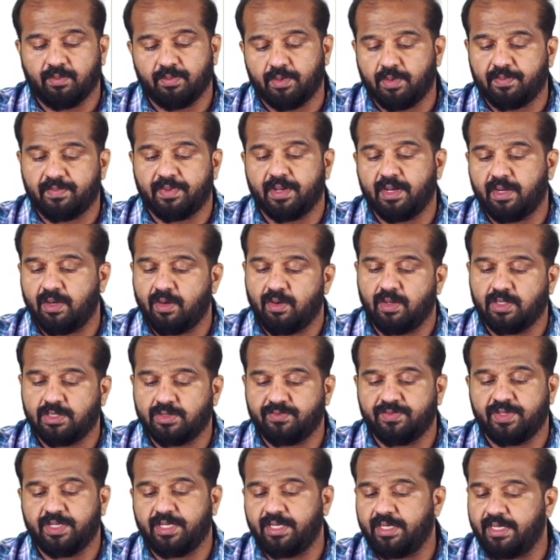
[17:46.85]
Propranolol is
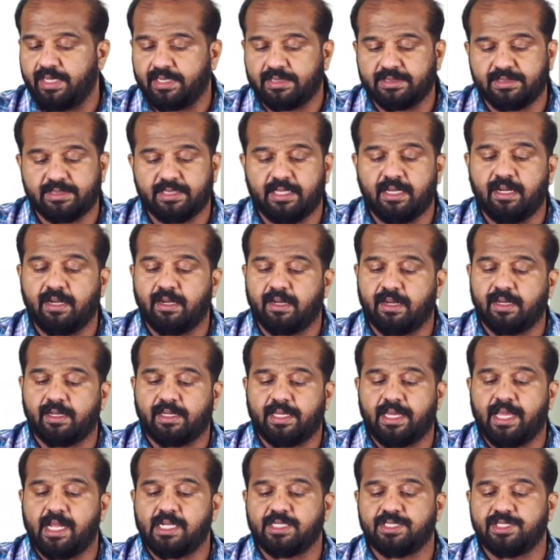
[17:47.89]
very an excellent drug.
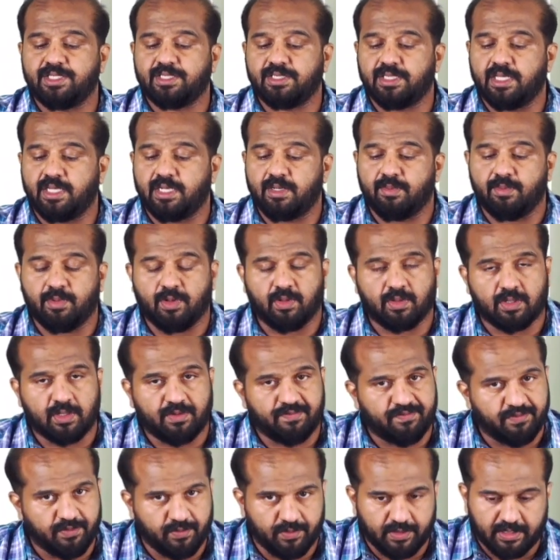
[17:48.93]
Calcium channel blocker,
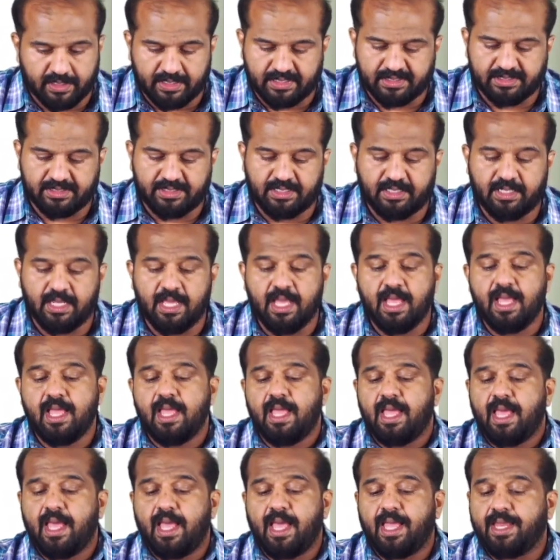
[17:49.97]
flunarizine,
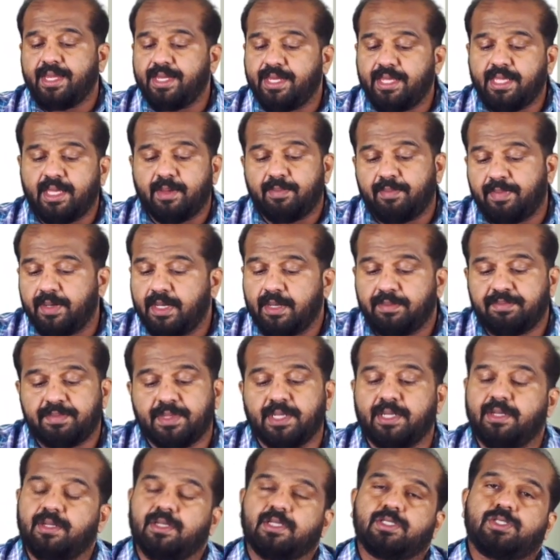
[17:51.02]

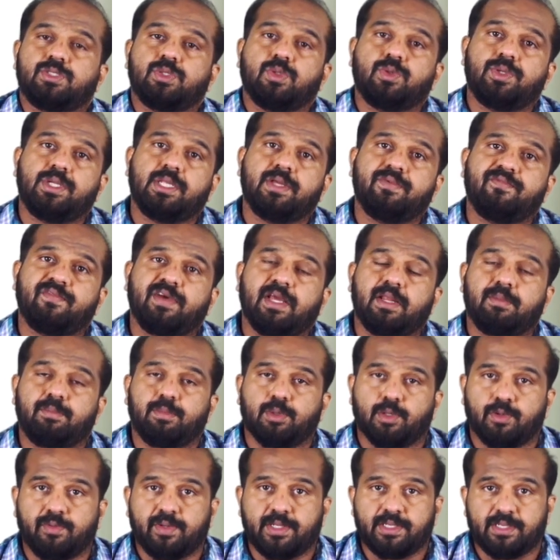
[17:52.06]
anti-epileptic drugs, sodium
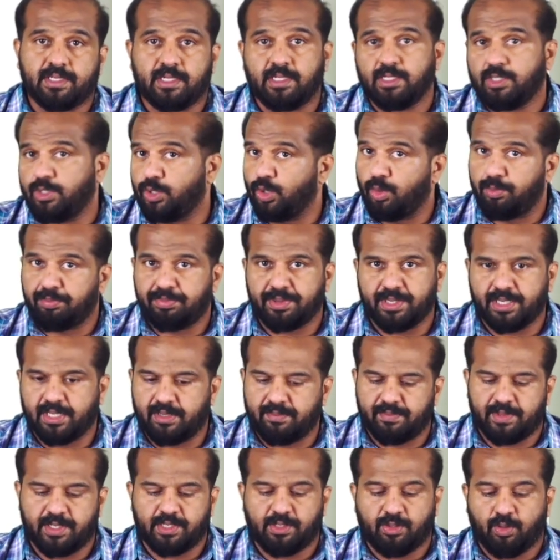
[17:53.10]
valproate and
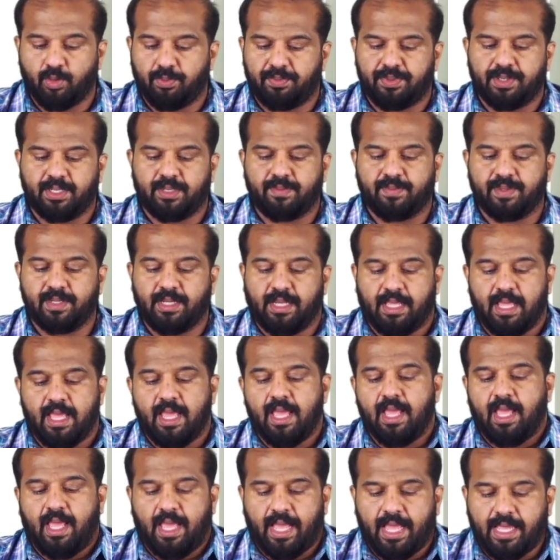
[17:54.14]
topiramate.
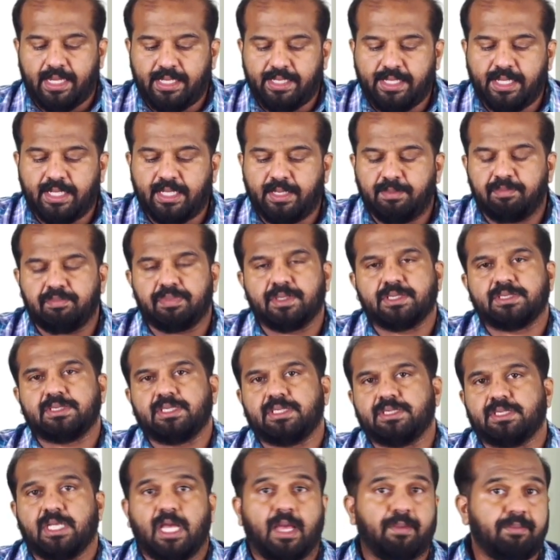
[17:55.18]

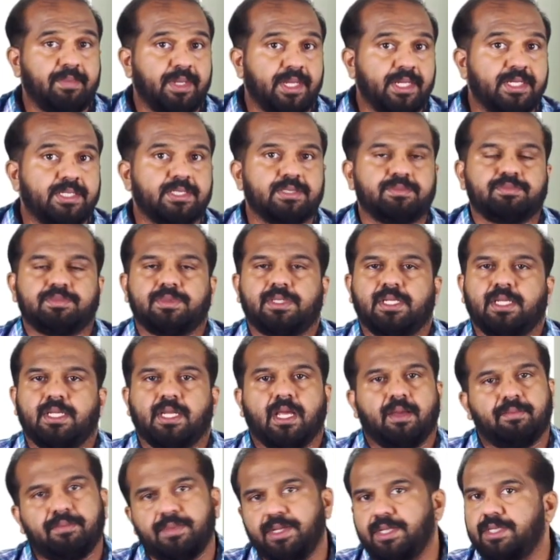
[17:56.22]
Antidepressant,
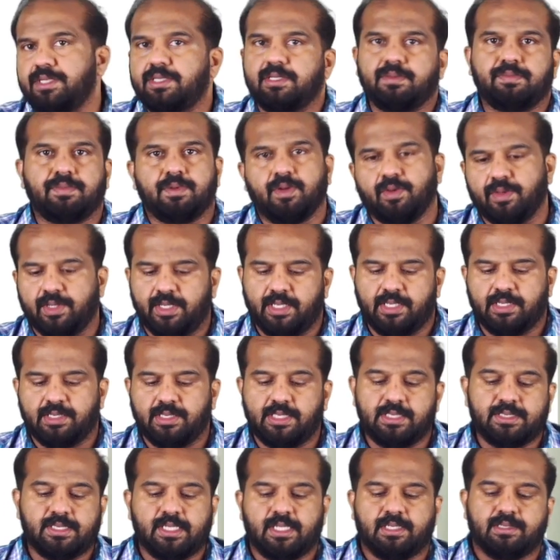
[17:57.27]
amitriptyline. Okay.
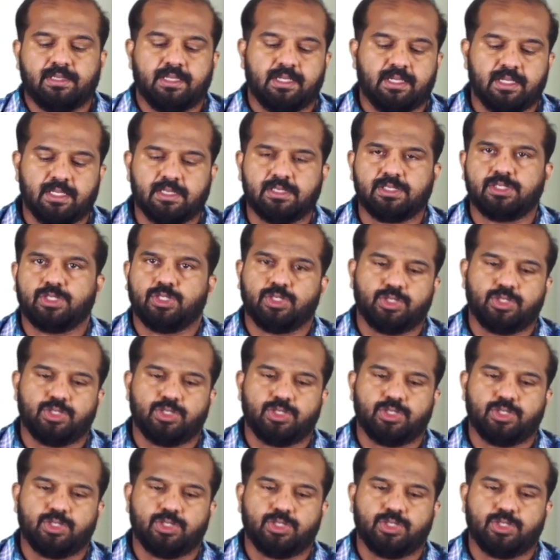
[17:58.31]
These are the drugs.